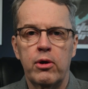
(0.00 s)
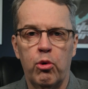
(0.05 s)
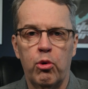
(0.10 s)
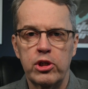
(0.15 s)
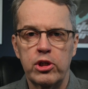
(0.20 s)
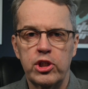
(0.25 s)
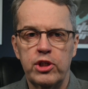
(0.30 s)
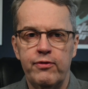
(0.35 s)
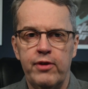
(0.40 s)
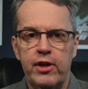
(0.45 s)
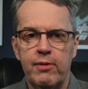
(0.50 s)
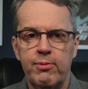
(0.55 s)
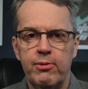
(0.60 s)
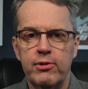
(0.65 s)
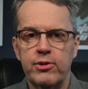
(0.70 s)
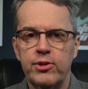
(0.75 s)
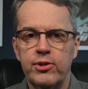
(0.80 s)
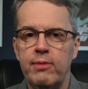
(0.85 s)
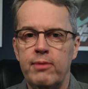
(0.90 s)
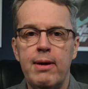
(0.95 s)
course
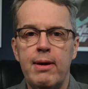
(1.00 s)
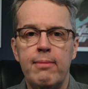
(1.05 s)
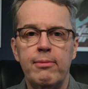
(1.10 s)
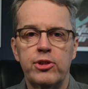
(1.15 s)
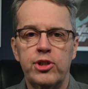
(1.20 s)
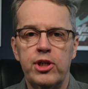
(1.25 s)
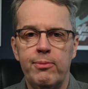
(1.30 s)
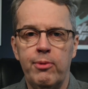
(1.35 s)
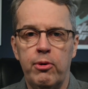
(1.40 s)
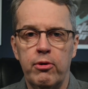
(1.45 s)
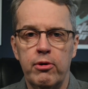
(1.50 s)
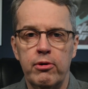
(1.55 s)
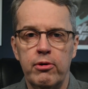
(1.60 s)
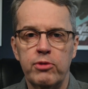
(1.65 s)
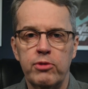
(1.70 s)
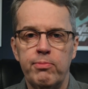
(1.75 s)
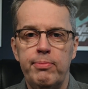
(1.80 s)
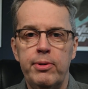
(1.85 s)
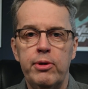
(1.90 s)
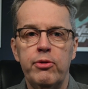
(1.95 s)
developers, and membership
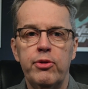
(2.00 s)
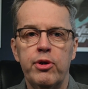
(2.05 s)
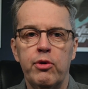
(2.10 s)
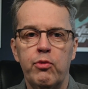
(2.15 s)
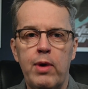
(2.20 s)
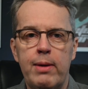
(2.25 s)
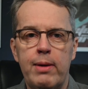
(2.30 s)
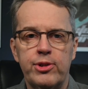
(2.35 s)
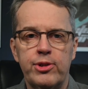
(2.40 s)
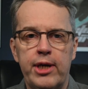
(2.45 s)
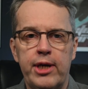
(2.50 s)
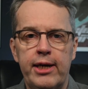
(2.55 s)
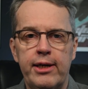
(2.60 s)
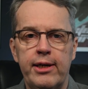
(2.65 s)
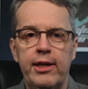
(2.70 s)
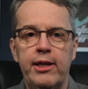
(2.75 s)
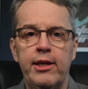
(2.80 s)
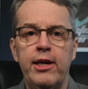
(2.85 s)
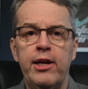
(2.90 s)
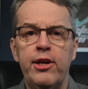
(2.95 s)
owners build their
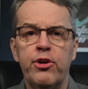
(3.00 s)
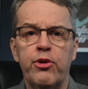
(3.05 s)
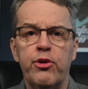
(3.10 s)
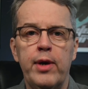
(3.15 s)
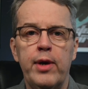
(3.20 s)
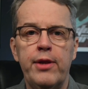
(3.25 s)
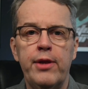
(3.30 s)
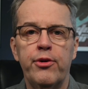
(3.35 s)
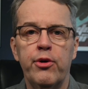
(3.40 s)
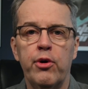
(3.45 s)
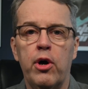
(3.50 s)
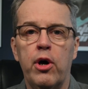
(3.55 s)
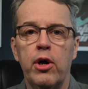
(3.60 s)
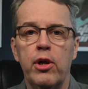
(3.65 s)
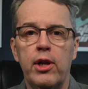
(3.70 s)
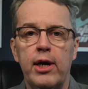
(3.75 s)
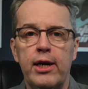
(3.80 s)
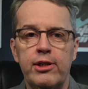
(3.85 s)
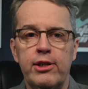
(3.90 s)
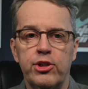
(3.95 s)
website and integrate their
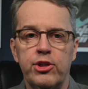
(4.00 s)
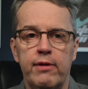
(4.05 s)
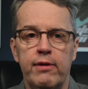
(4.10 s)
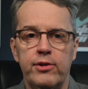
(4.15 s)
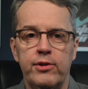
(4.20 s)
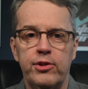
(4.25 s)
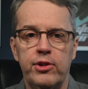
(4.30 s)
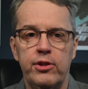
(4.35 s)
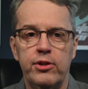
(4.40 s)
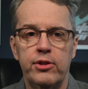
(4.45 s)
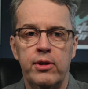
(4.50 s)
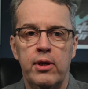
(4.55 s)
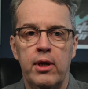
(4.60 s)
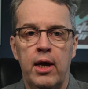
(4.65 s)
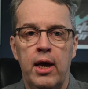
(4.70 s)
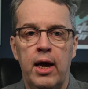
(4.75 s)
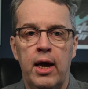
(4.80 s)
online services.